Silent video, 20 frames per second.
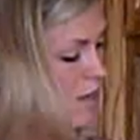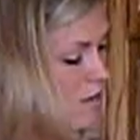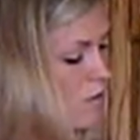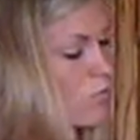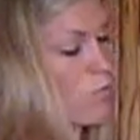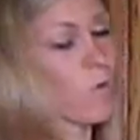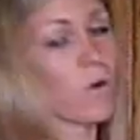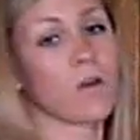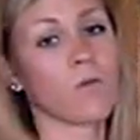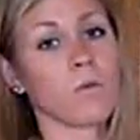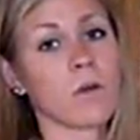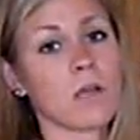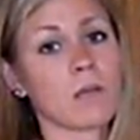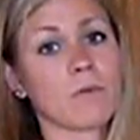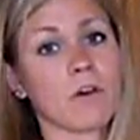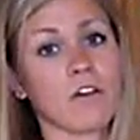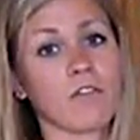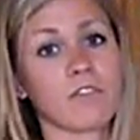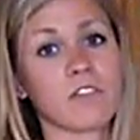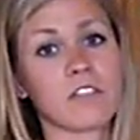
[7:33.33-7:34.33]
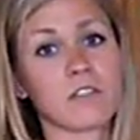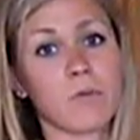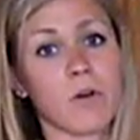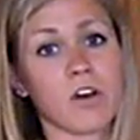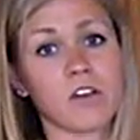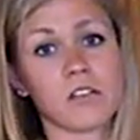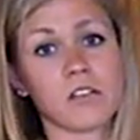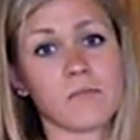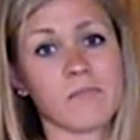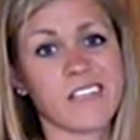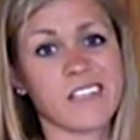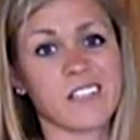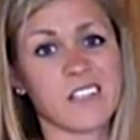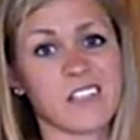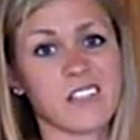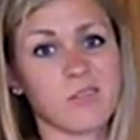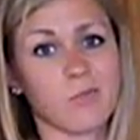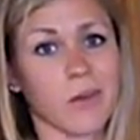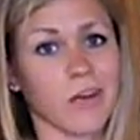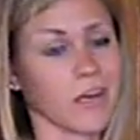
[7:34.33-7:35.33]
I don't want to wipe off his paws because
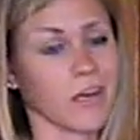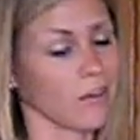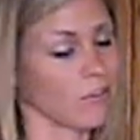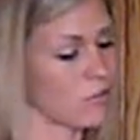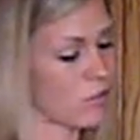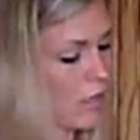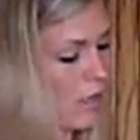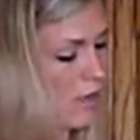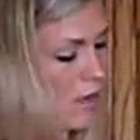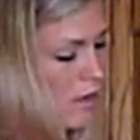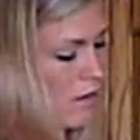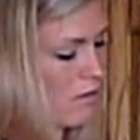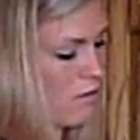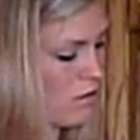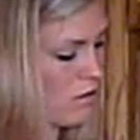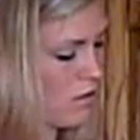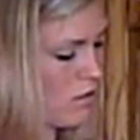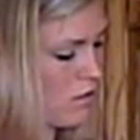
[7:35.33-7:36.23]
it's wet outside.